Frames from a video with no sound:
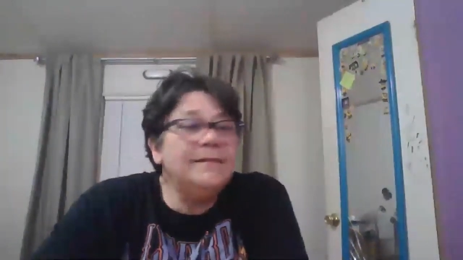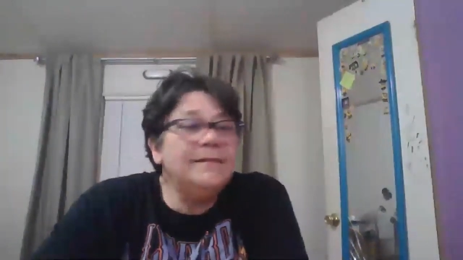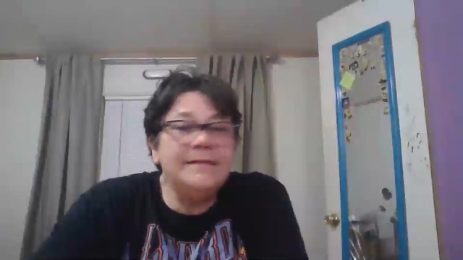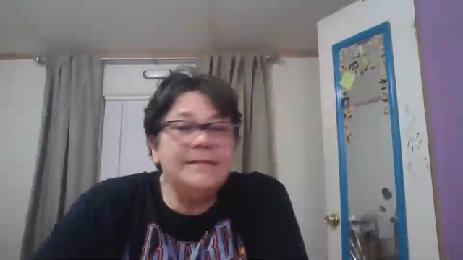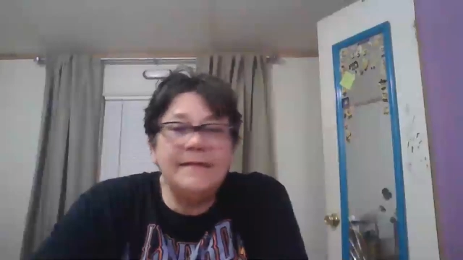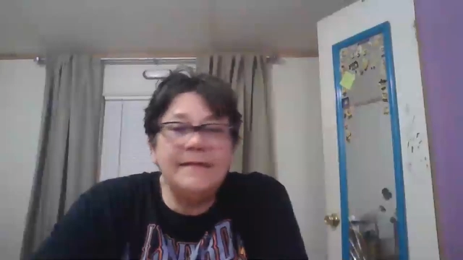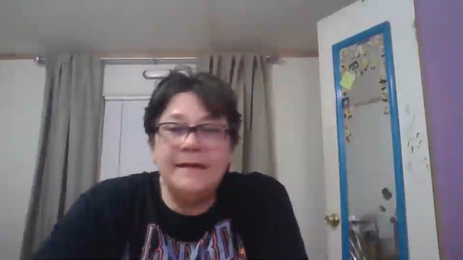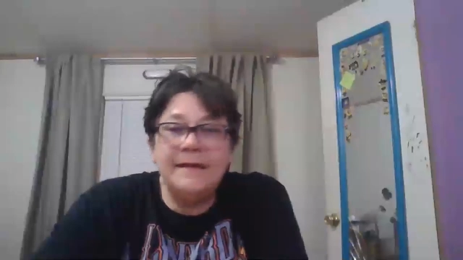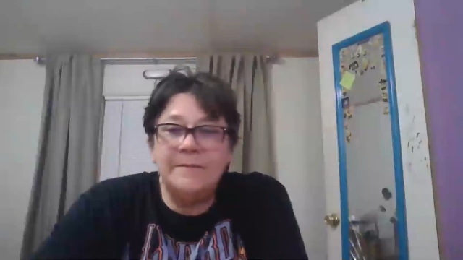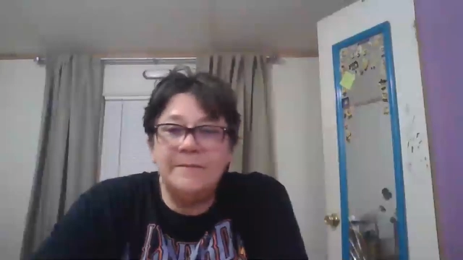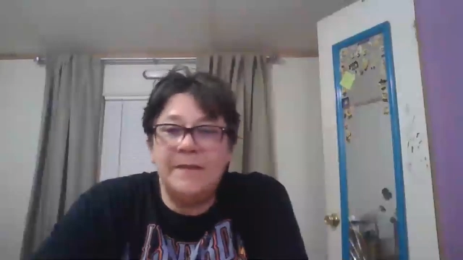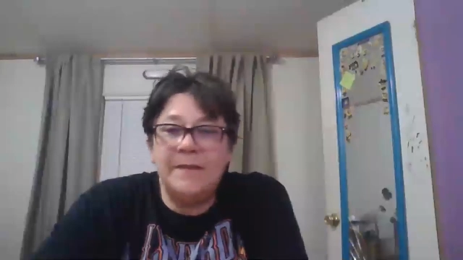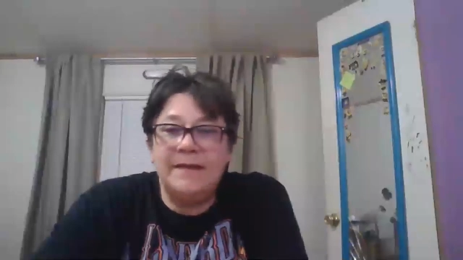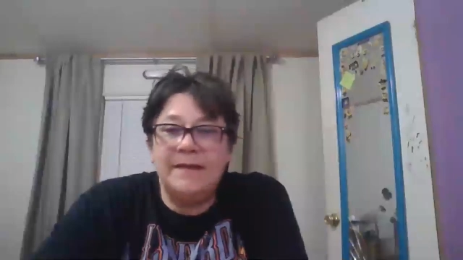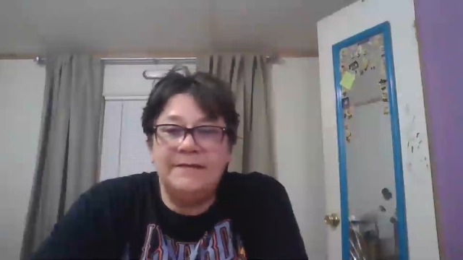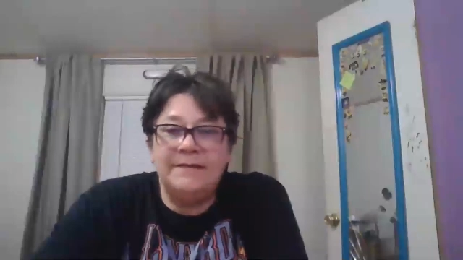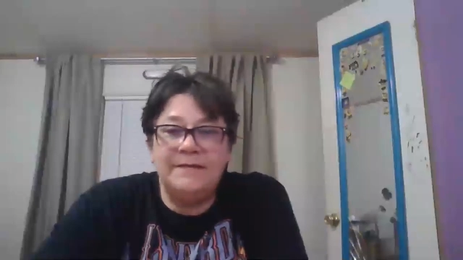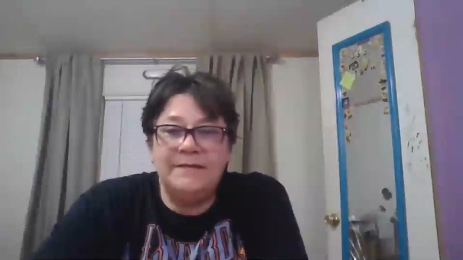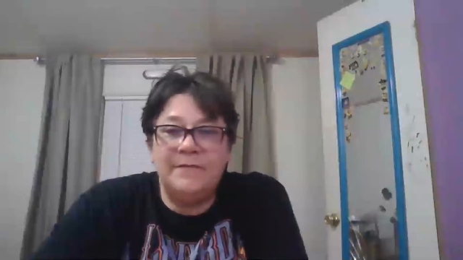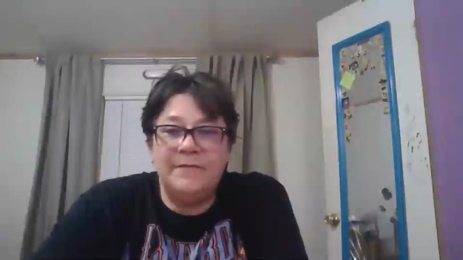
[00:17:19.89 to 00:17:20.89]
a Dane
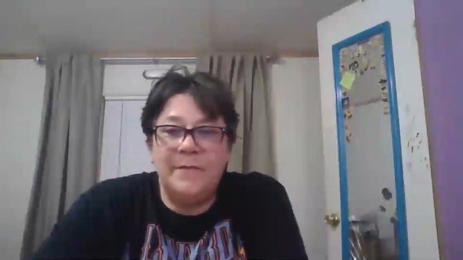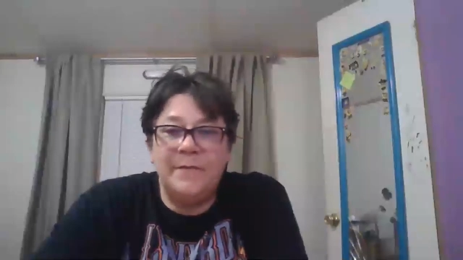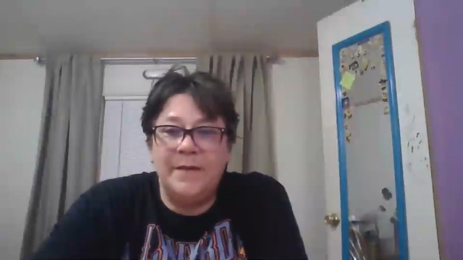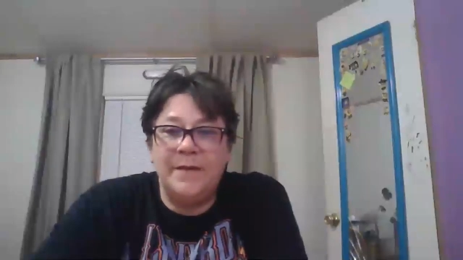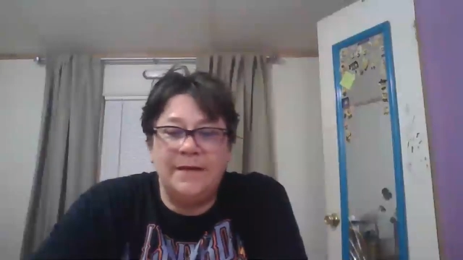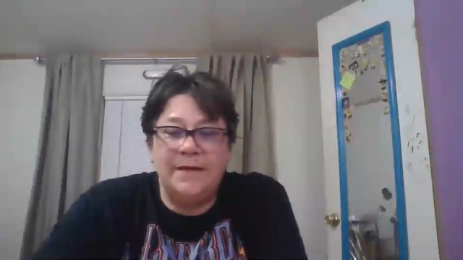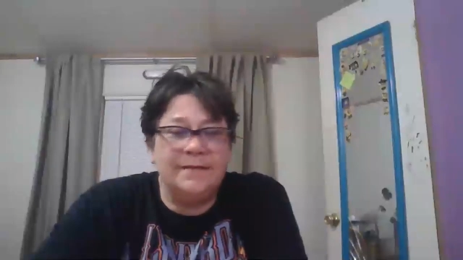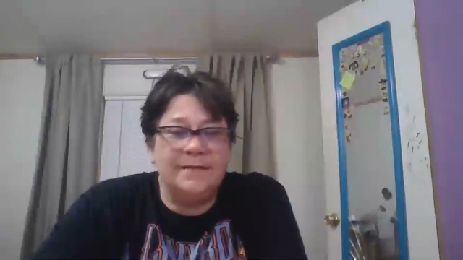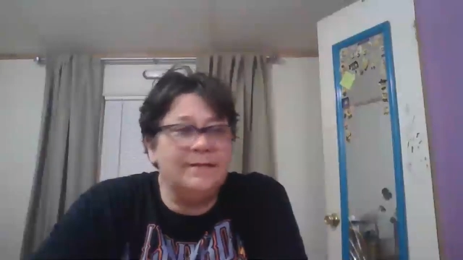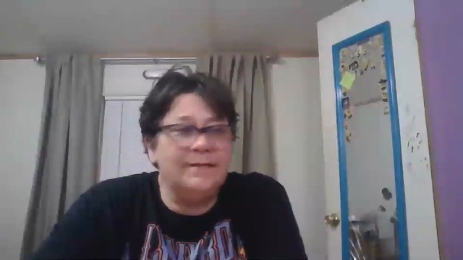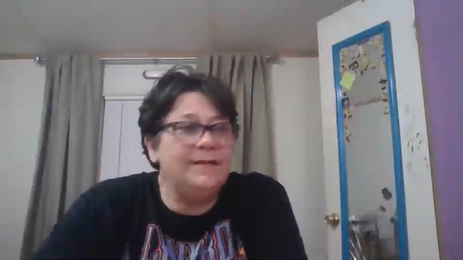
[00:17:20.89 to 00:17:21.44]
Mastiff mix.